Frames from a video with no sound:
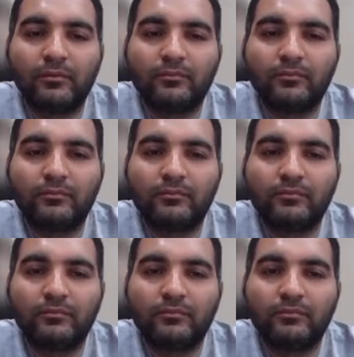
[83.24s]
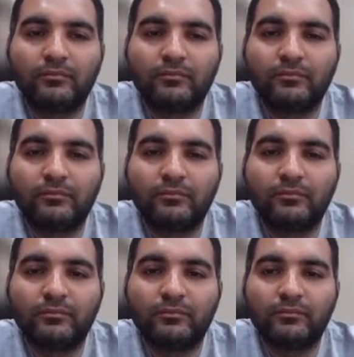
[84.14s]

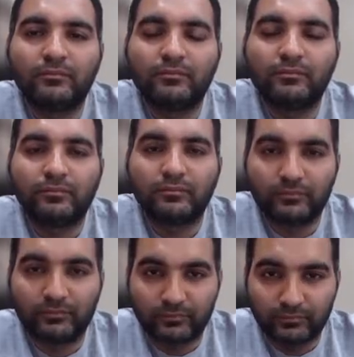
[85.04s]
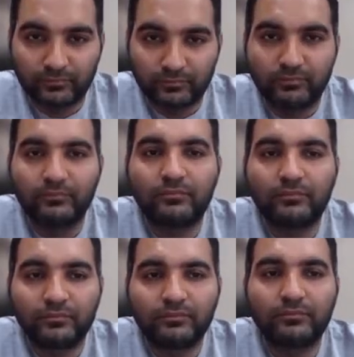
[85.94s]

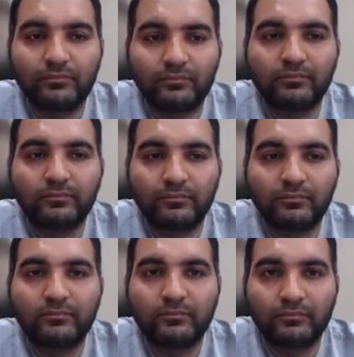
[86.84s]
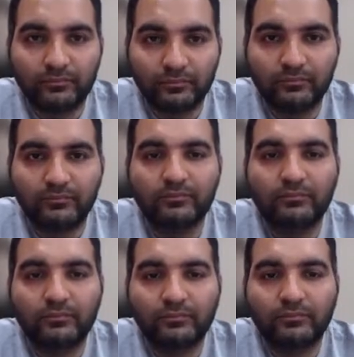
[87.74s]

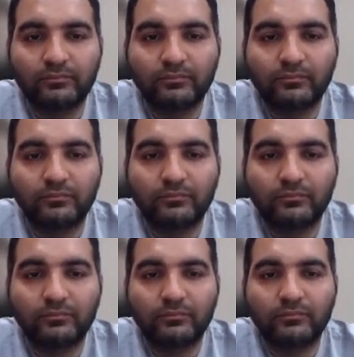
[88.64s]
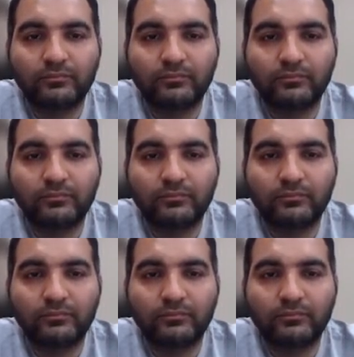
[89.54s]
The person shown says nothing.